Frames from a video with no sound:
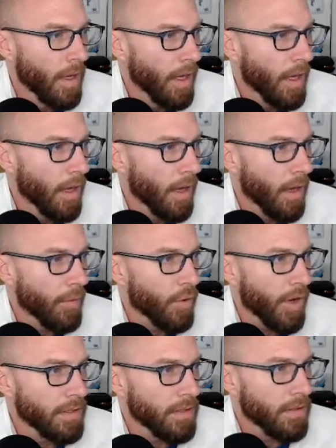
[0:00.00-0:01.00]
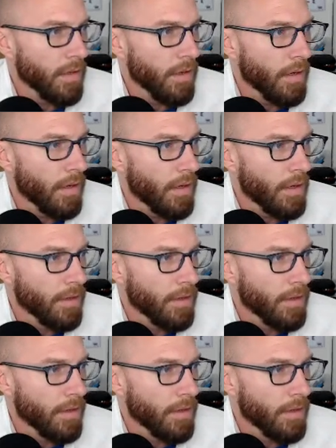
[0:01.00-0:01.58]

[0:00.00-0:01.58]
Uh, prizes are